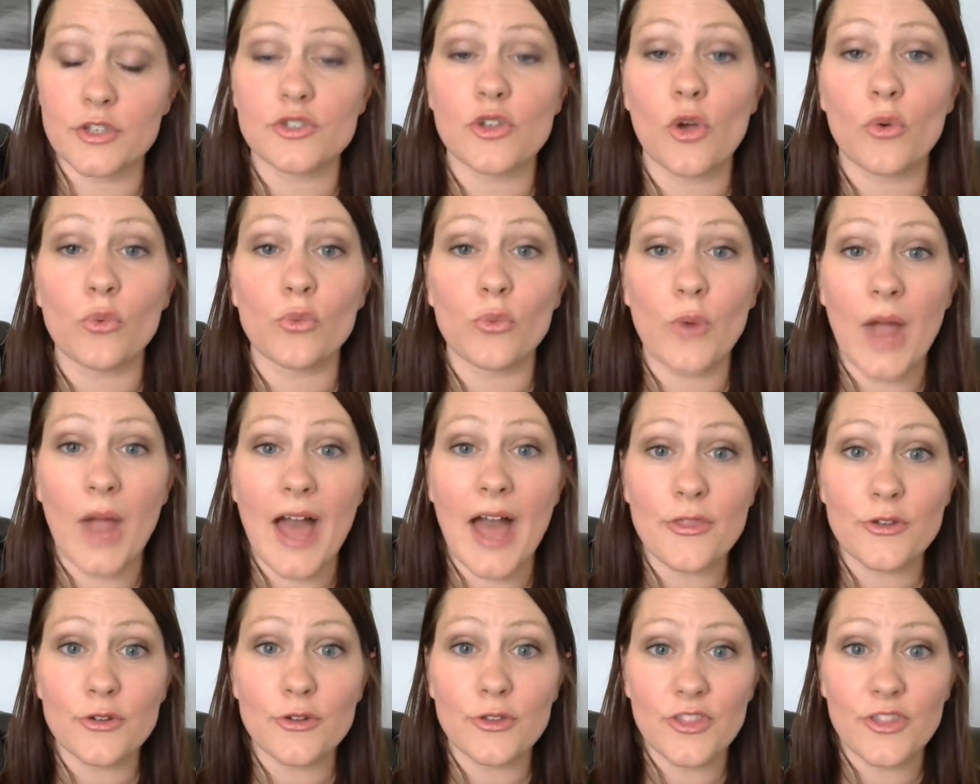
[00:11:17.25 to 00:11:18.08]
So
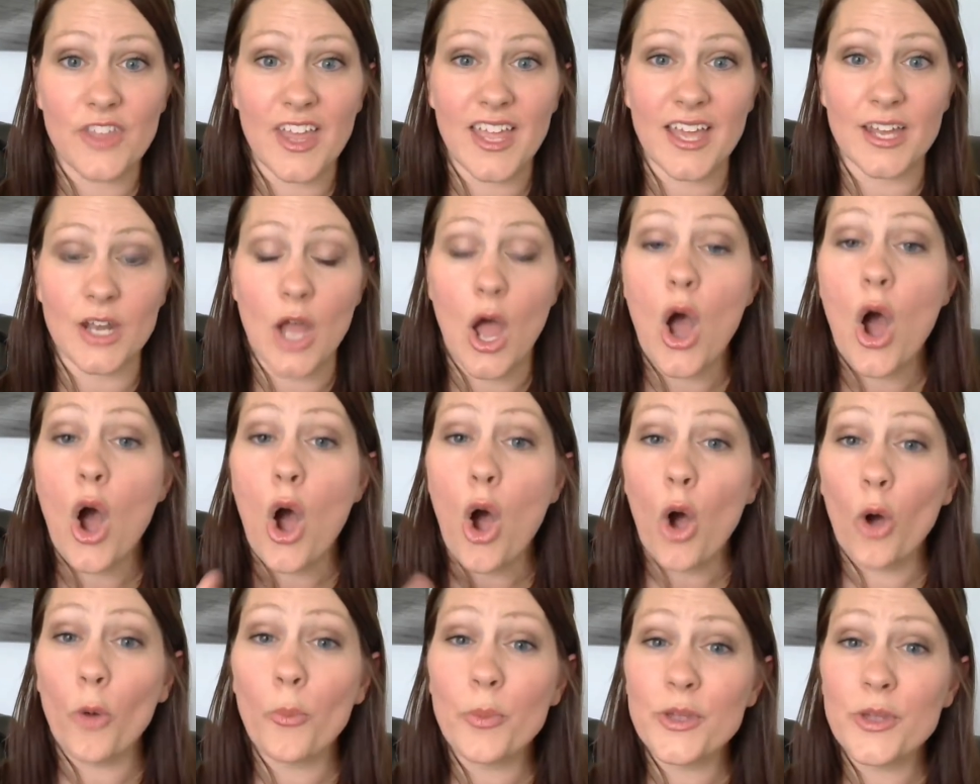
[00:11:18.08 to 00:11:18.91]
rather than
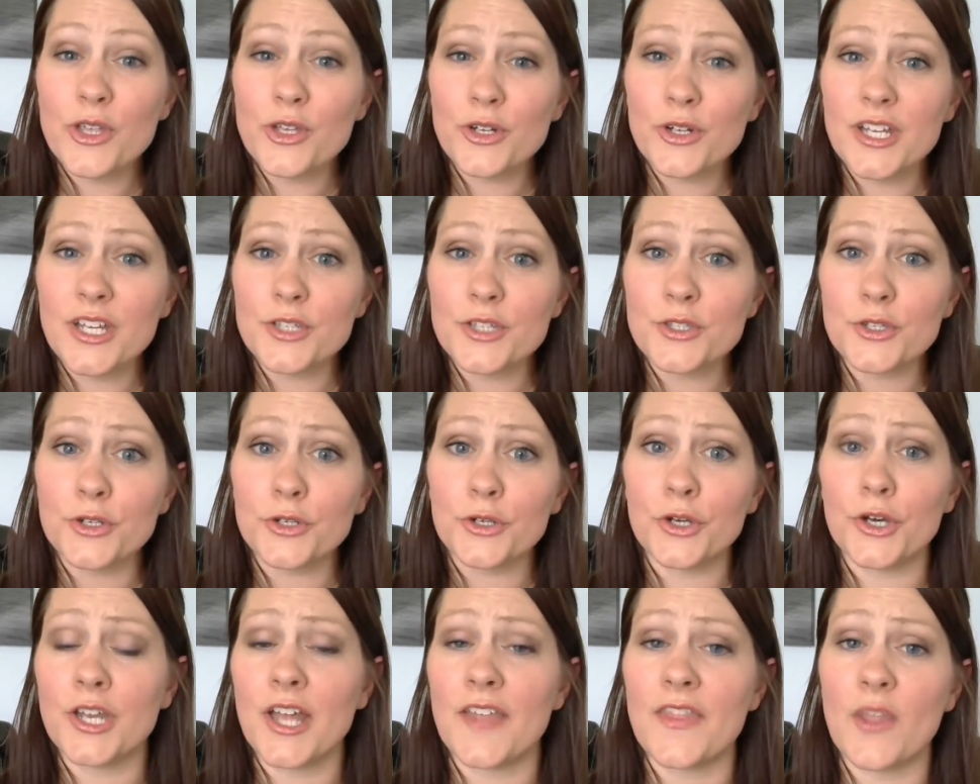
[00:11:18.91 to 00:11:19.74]
hoping your kids are
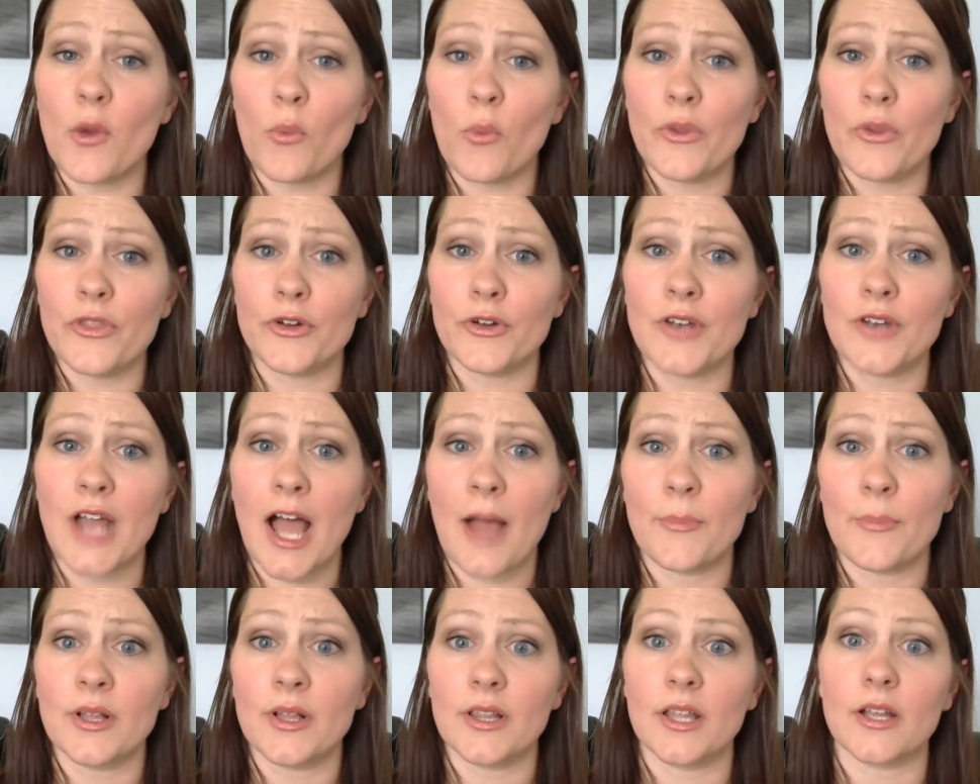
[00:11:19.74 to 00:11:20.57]
good and then when they're
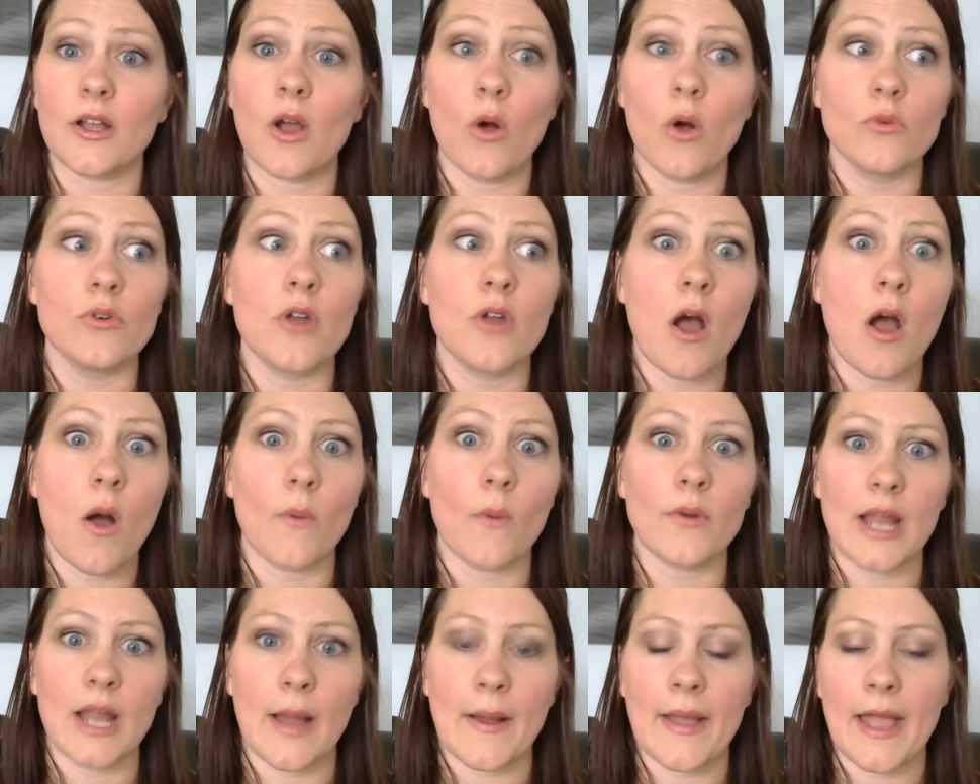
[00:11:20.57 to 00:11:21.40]
not being like, oh
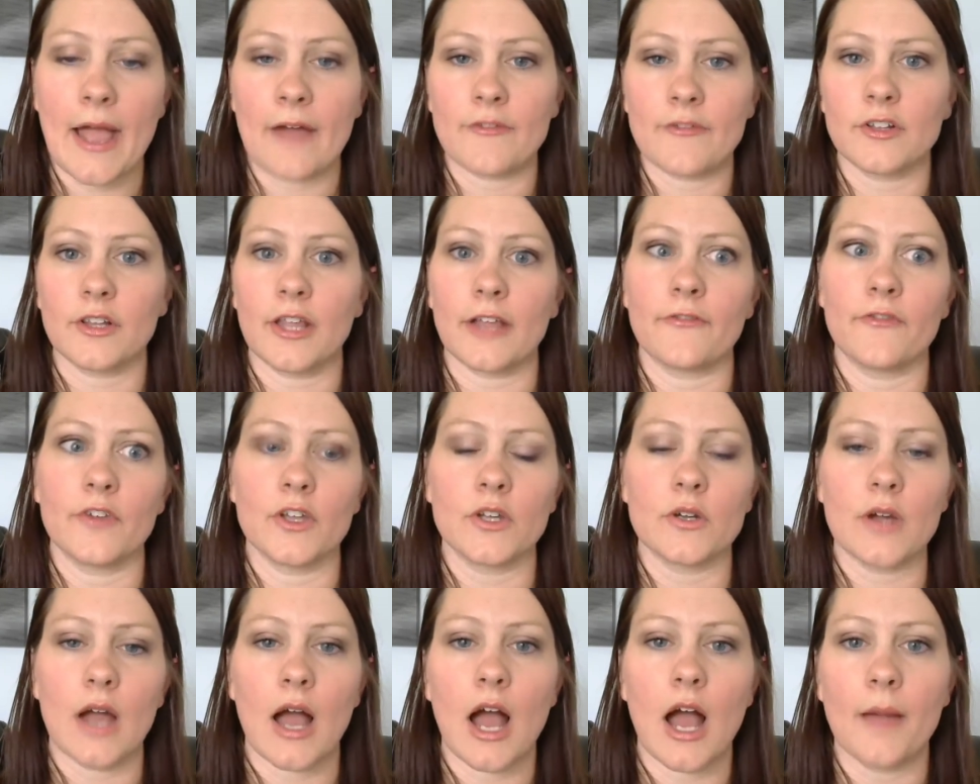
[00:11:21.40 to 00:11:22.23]
no, now I have to like
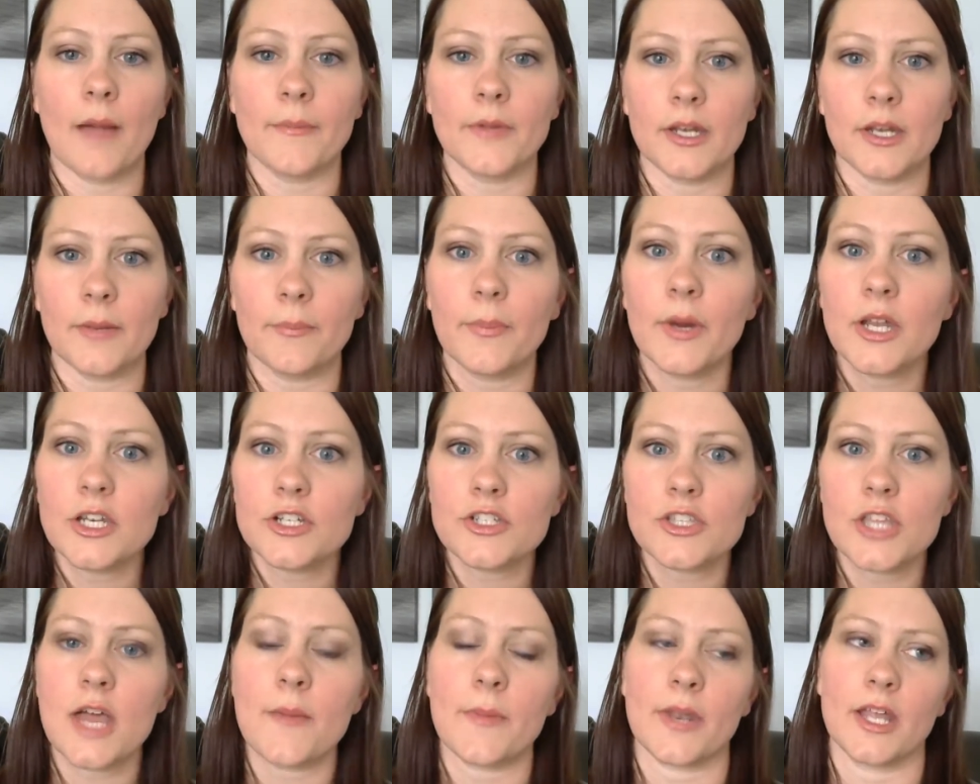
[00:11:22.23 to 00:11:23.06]
figure out how I'm going to
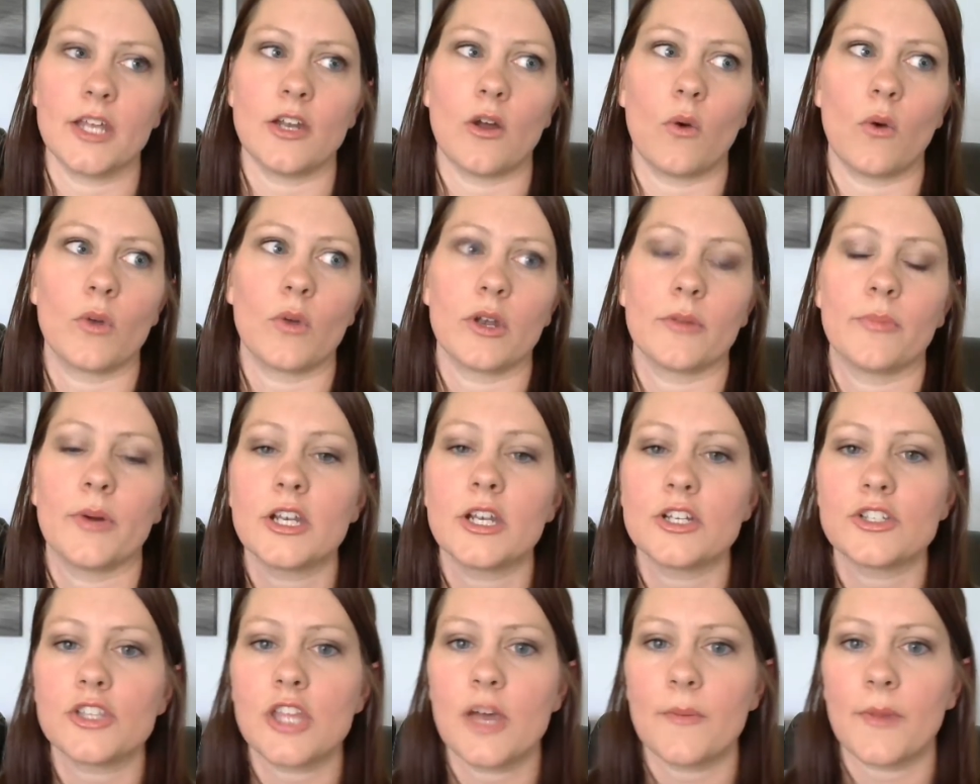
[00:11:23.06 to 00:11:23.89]
punish them and I don't want to
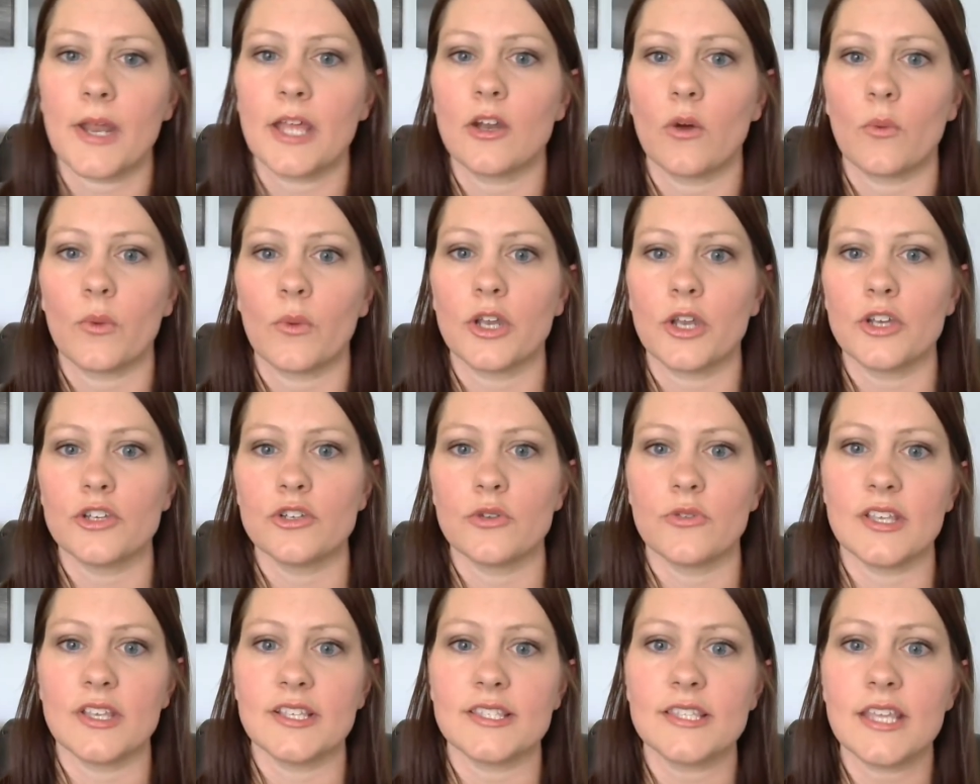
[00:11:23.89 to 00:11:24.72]
punish them and I don't want to
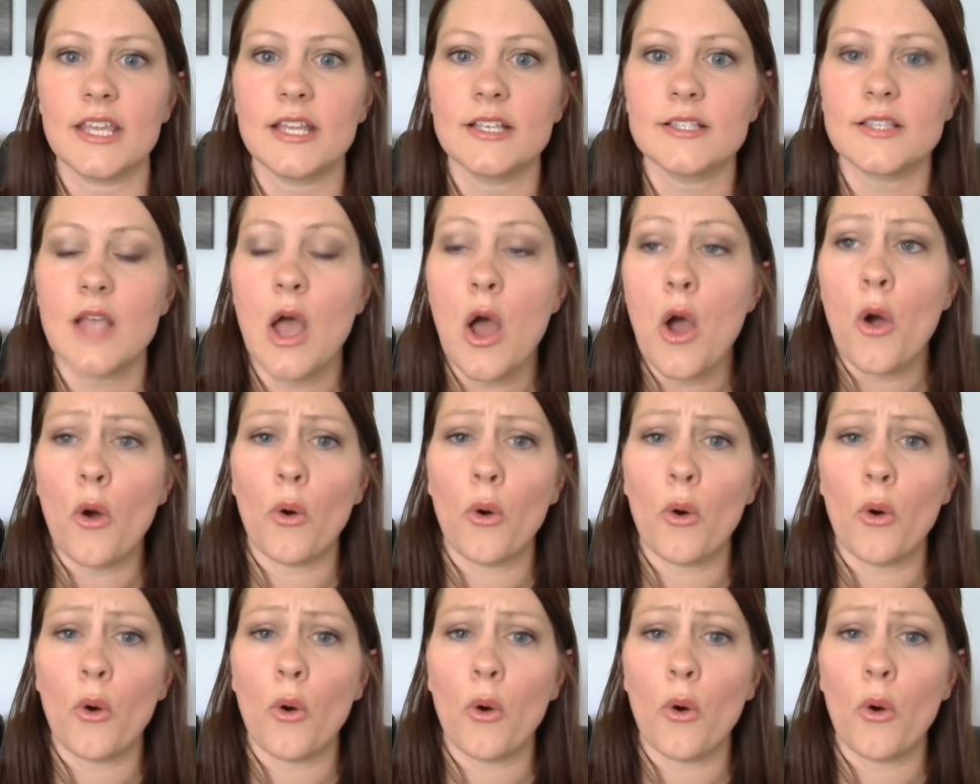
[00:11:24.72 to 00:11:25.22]
do these things,